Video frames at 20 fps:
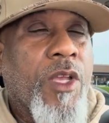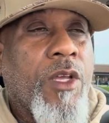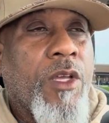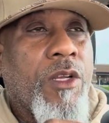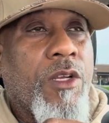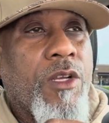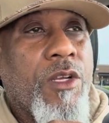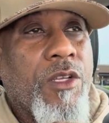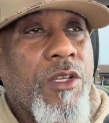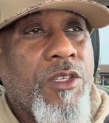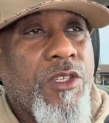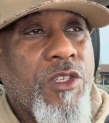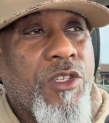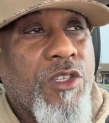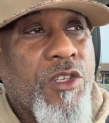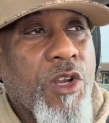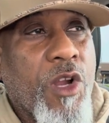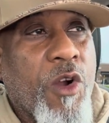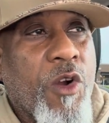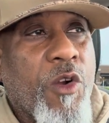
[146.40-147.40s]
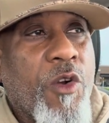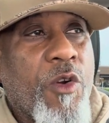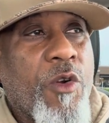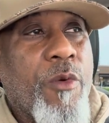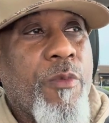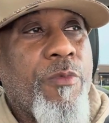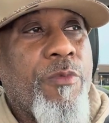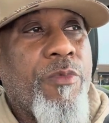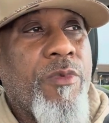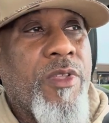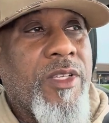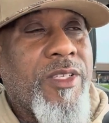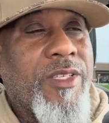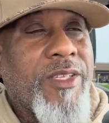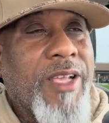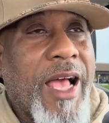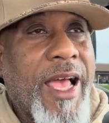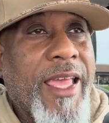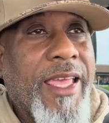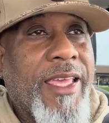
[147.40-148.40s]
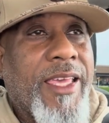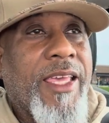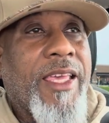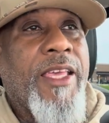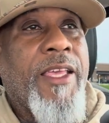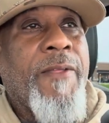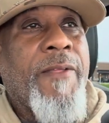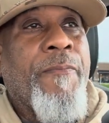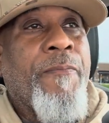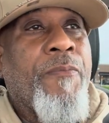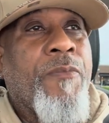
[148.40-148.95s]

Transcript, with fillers: to disturb the psyche